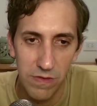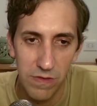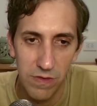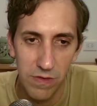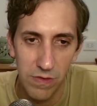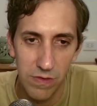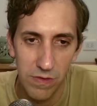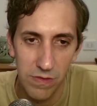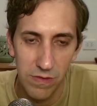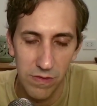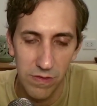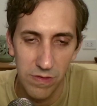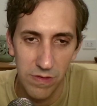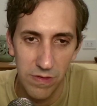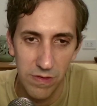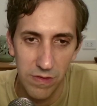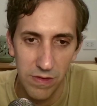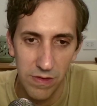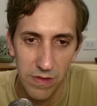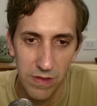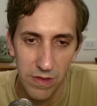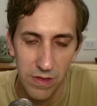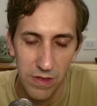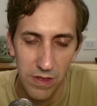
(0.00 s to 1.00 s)
to
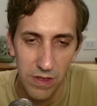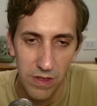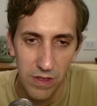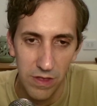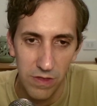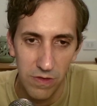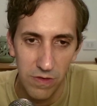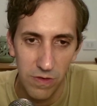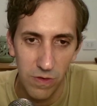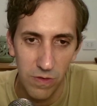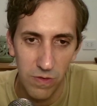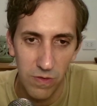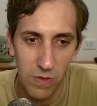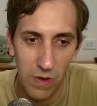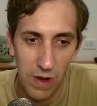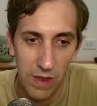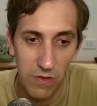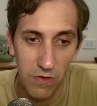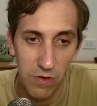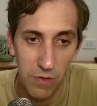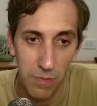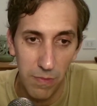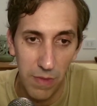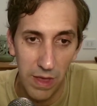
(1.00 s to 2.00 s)
try
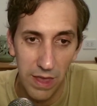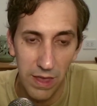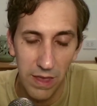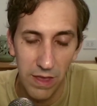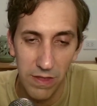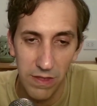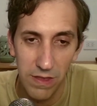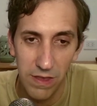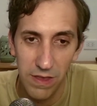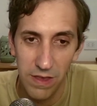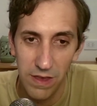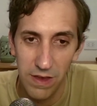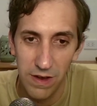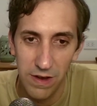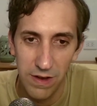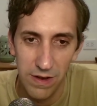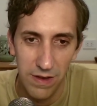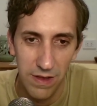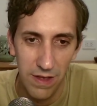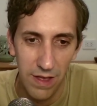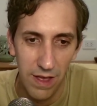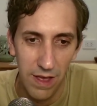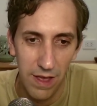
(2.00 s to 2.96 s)
to make it here.